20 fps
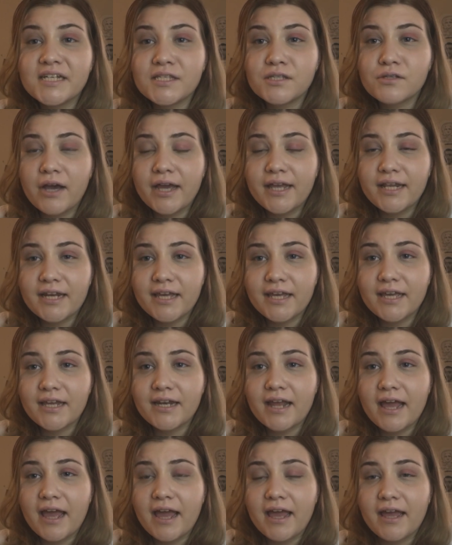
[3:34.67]
So I
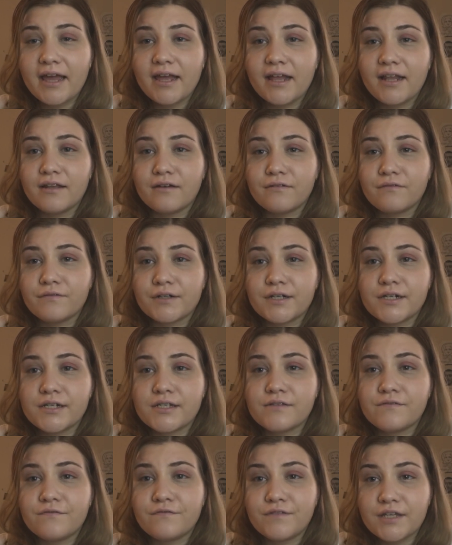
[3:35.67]
did, and the
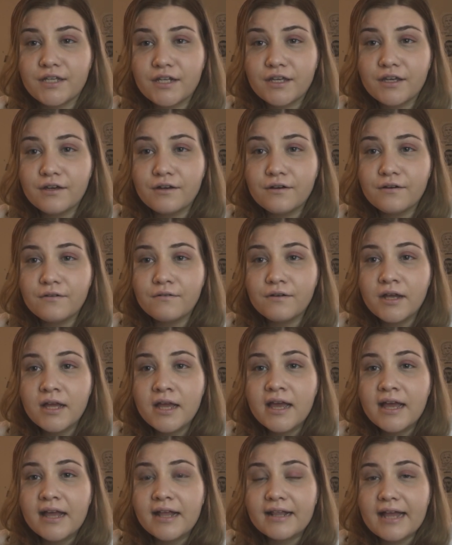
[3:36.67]
first video
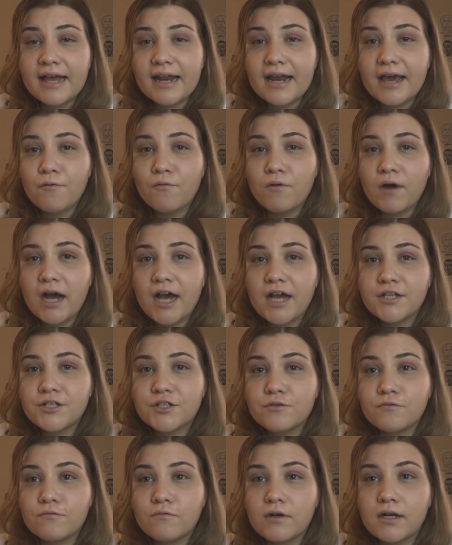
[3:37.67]
that I
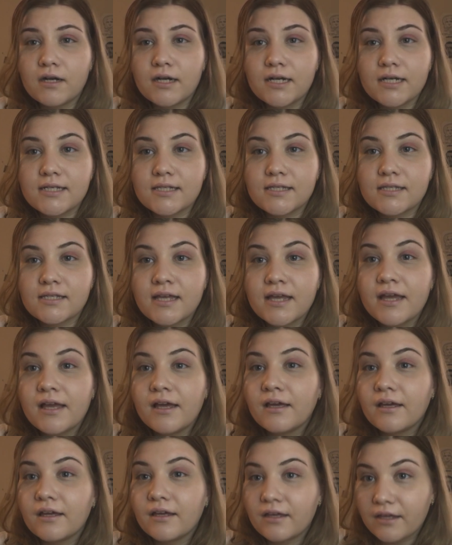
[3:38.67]
watched was
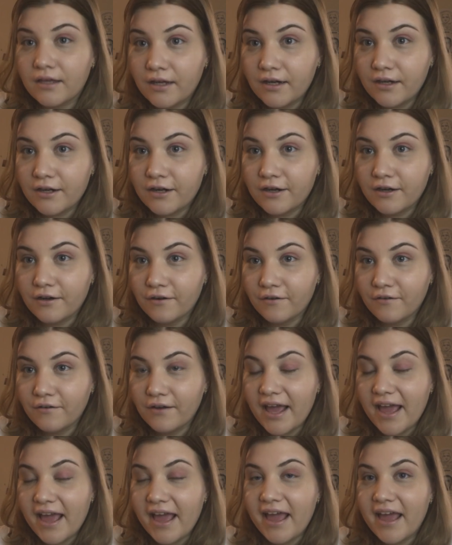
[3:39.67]
Hero,
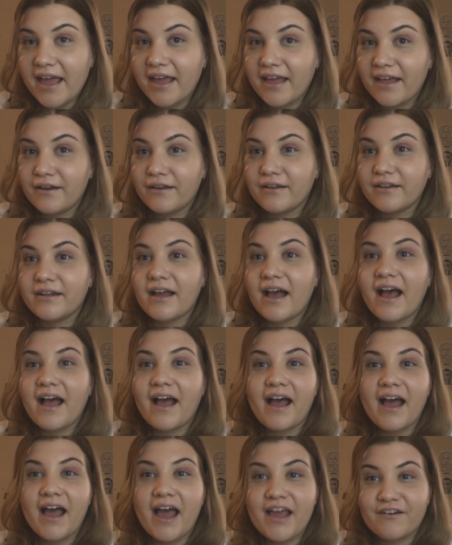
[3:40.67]
and
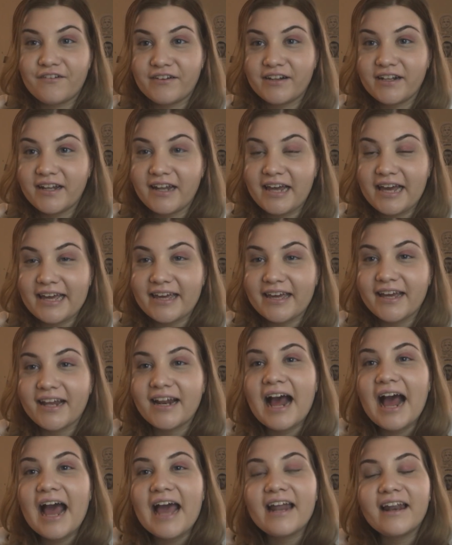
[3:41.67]
I really like it.
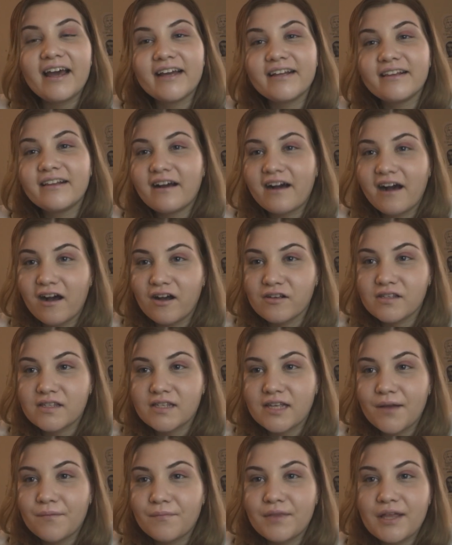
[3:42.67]
I like the
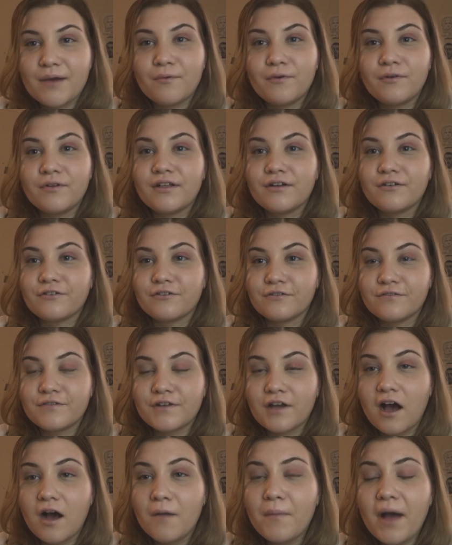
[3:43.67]
concept, them on the
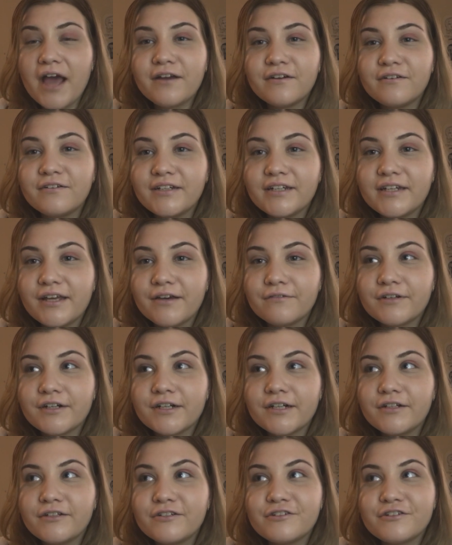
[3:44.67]
rooftop. I could
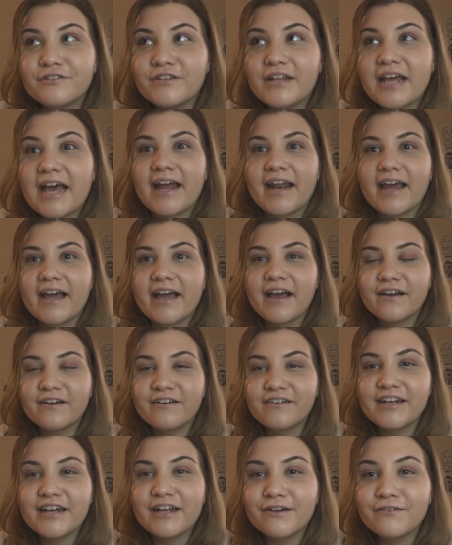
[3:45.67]
never do that. Like, I
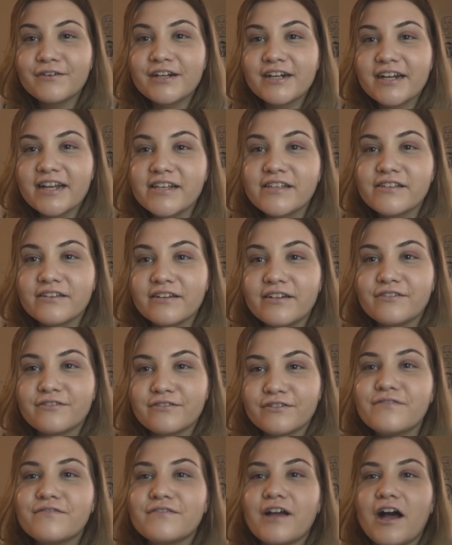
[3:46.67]
could never dance on a
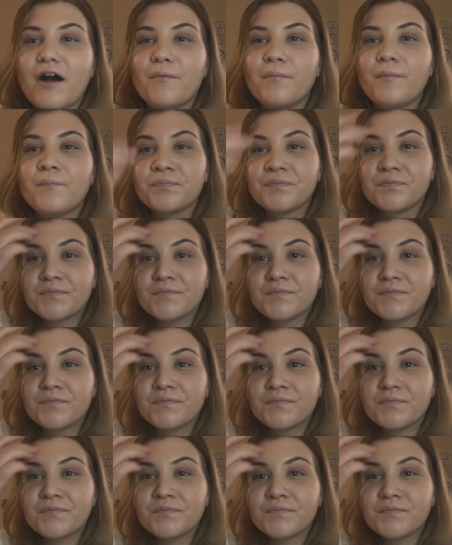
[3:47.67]
rooftop.